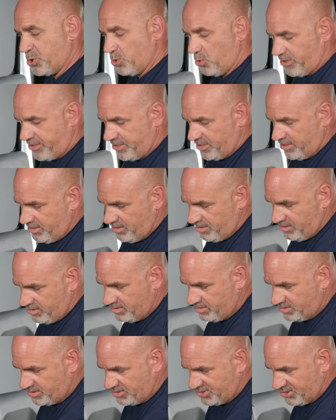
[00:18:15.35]
order,
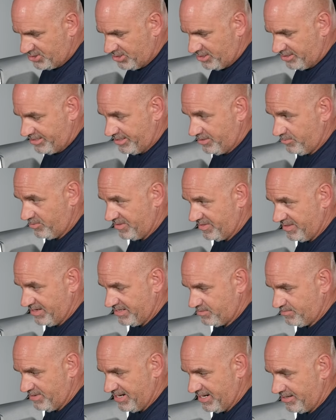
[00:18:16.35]
starting with
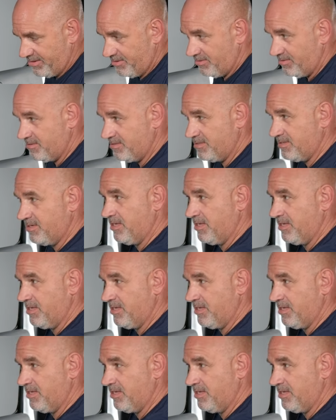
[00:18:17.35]
this panel,